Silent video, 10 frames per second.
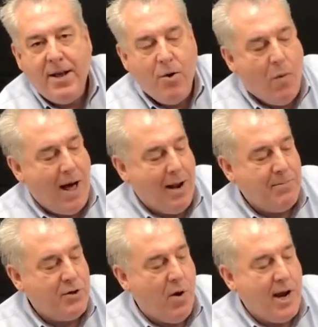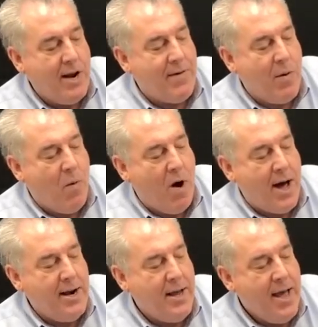while I'm doing it if I
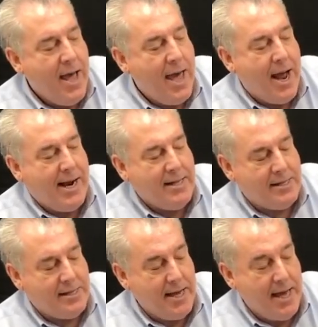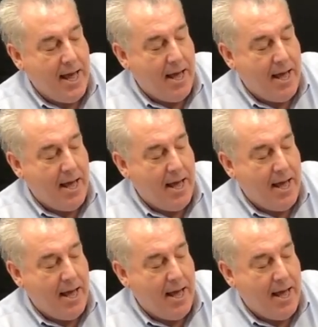want, and I can see